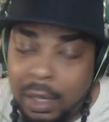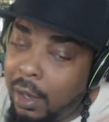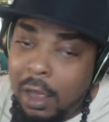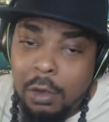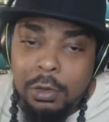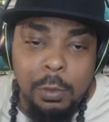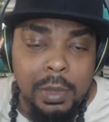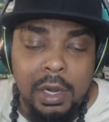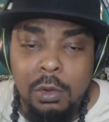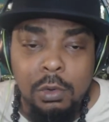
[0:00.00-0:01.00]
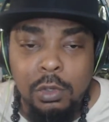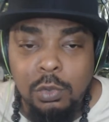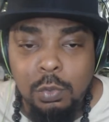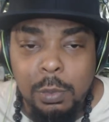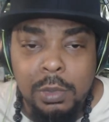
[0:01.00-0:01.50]
I don't know, man. I don't know
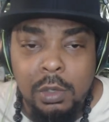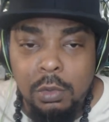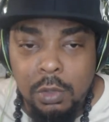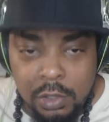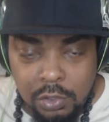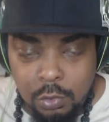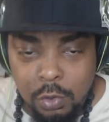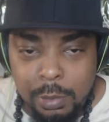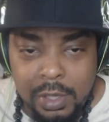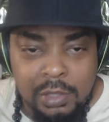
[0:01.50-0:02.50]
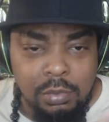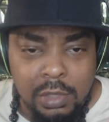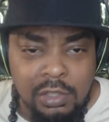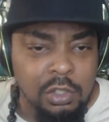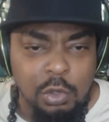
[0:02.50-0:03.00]
this woman. I don't know her story, but that's
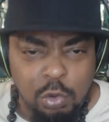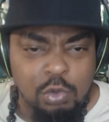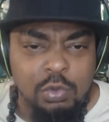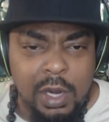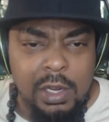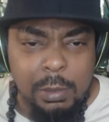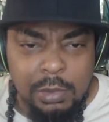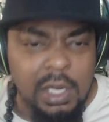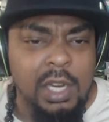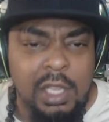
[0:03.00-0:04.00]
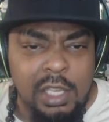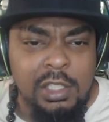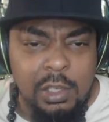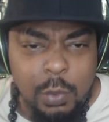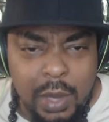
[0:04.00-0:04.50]
that's the news right now. I'm trying to get it
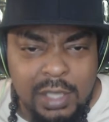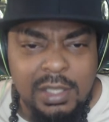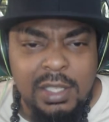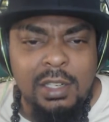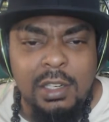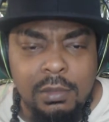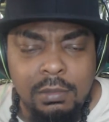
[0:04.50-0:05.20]
to you where I seen it.